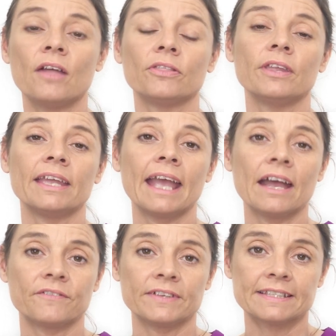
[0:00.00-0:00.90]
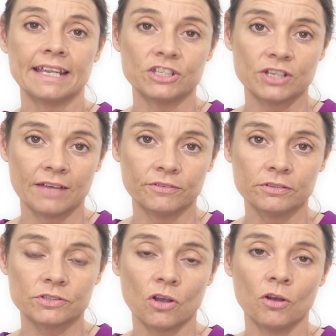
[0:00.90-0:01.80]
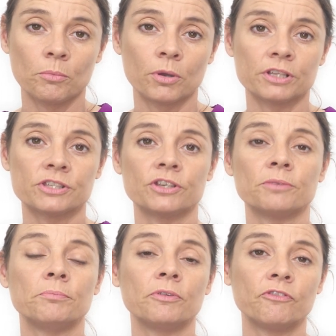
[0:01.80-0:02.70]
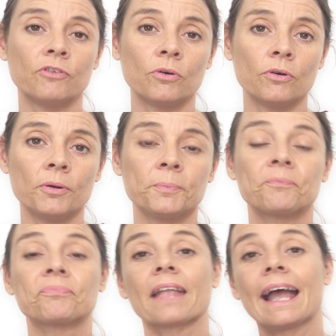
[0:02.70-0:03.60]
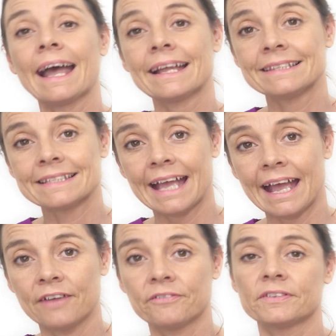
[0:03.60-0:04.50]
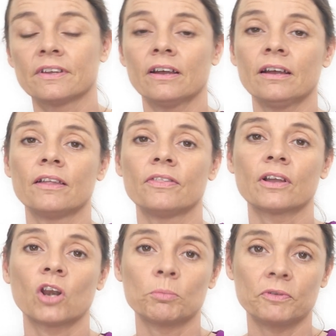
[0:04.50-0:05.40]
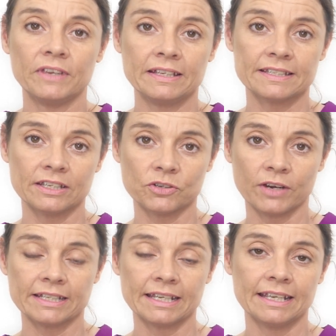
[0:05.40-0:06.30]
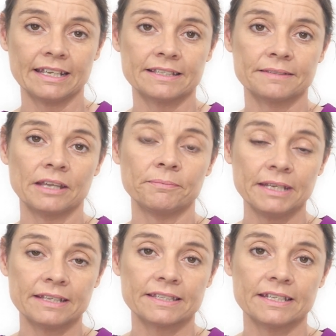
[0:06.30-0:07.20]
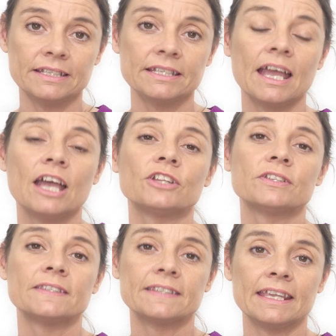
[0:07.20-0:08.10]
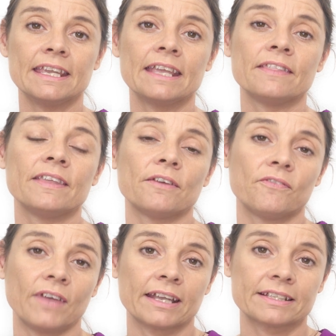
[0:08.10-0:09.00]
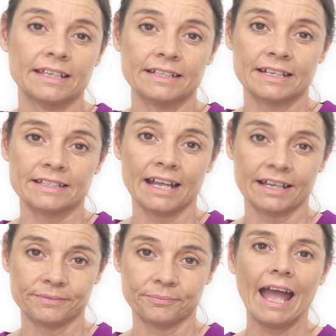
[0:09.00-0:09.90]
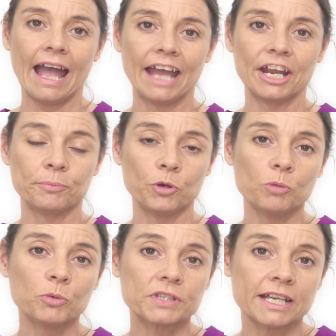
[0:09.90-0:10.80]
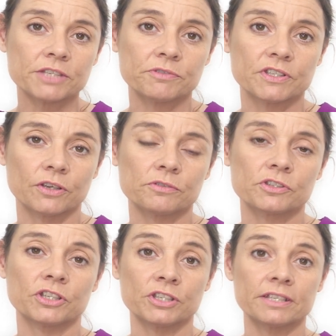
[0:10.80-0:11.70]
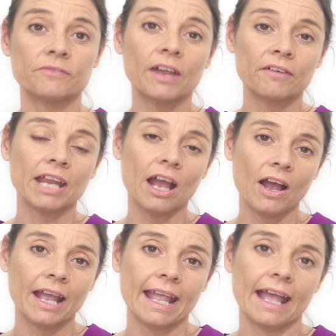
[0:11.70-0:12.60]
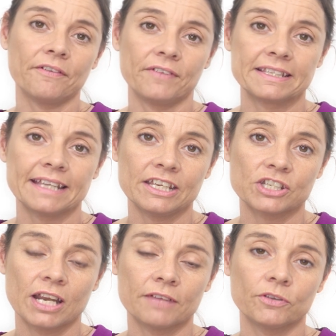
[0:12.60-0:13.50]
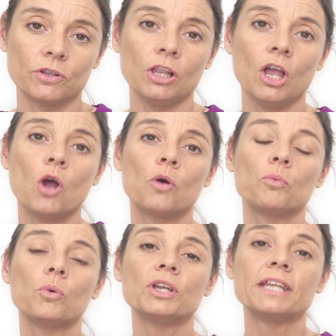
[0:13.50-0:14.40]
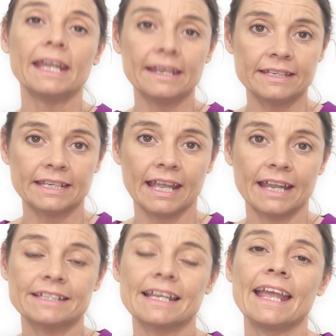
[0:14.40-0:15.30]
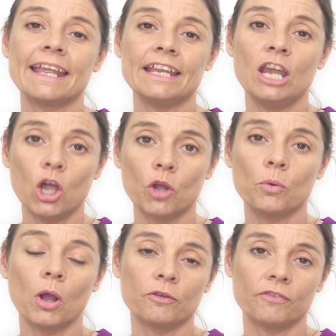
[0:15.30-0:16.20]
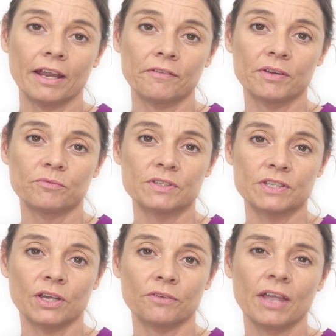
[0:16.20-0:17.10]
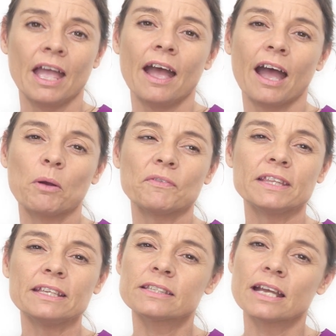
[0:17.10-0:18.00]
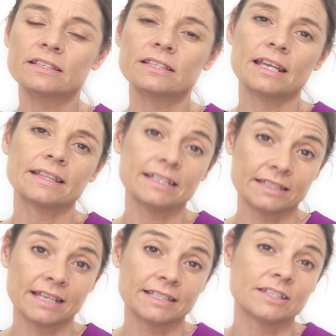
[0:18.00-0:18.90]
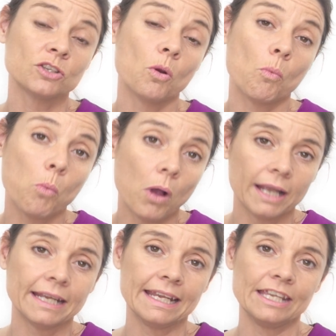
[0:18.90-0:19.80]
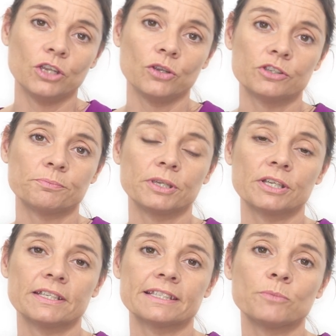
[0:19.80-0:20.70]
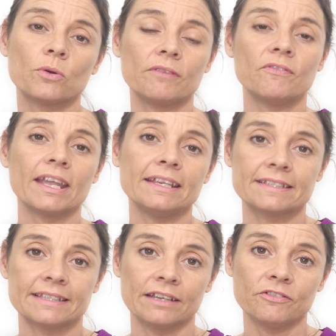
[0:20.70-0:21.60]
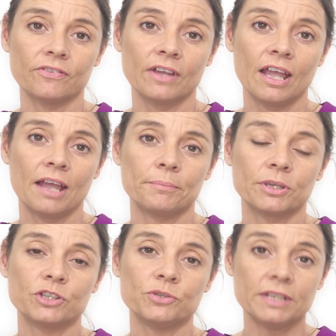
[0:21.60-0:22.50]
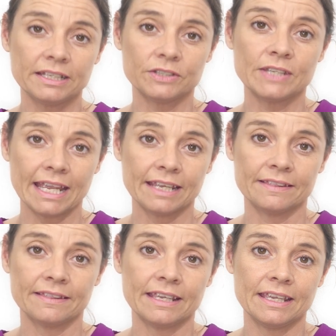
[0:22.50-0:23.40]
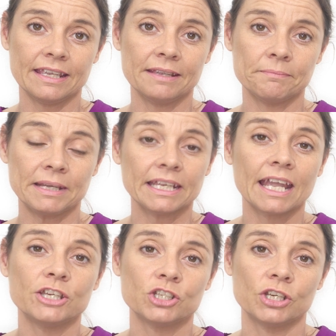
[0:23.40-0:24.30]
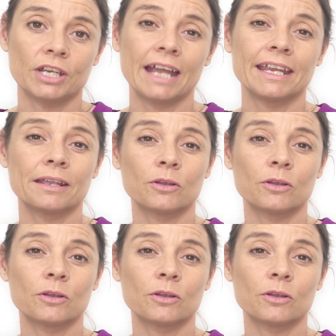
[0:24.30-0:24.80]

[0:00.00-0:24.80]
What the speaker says: The FSH levels are monitored before and after the clomiphene citrate is administered to see the effect it has had. An abnormal test result, such as a very high FSH level, would indicate a low ovarian reserve. However, this test is not widely used because it's more invasive, because you need to take the medication, and